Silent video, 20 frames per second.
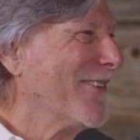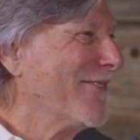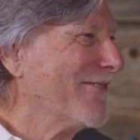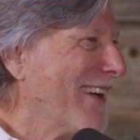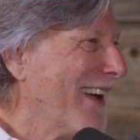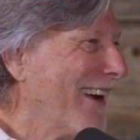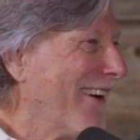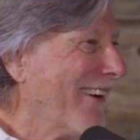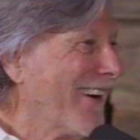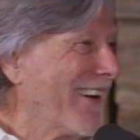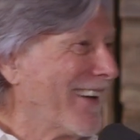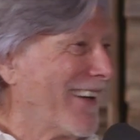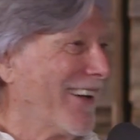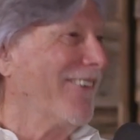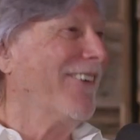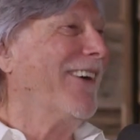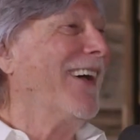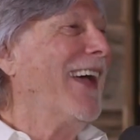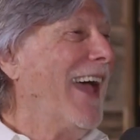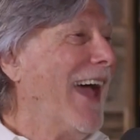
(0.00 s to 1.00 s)

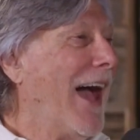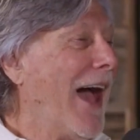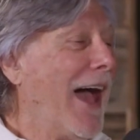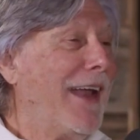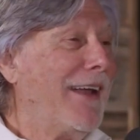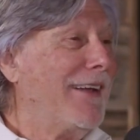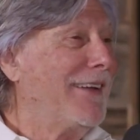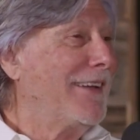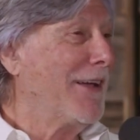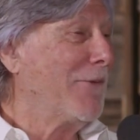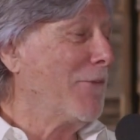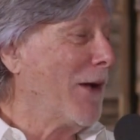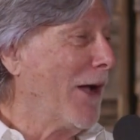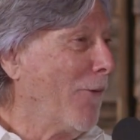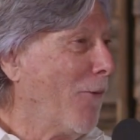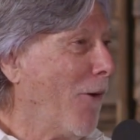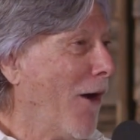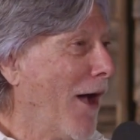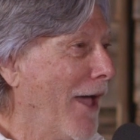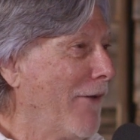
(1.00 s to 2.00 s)
America. I didn't tell my
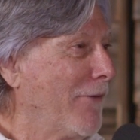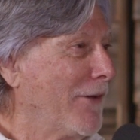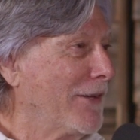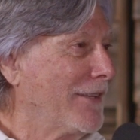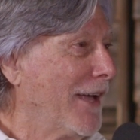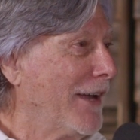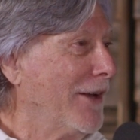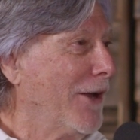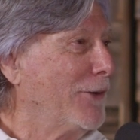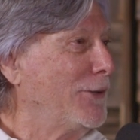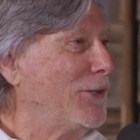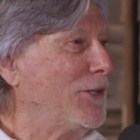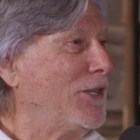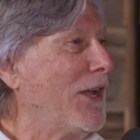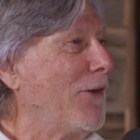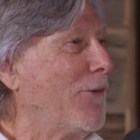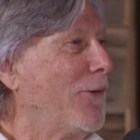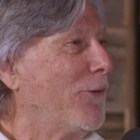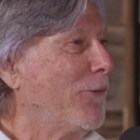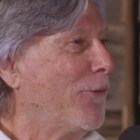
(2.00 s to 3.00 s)
wife because I know
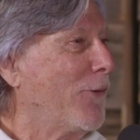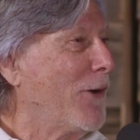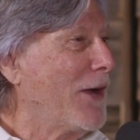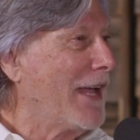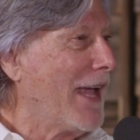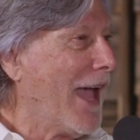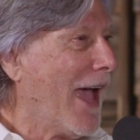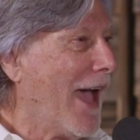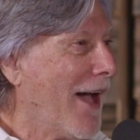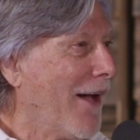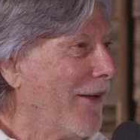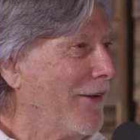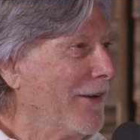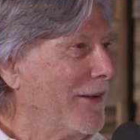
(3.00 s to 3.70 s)
she would freak out.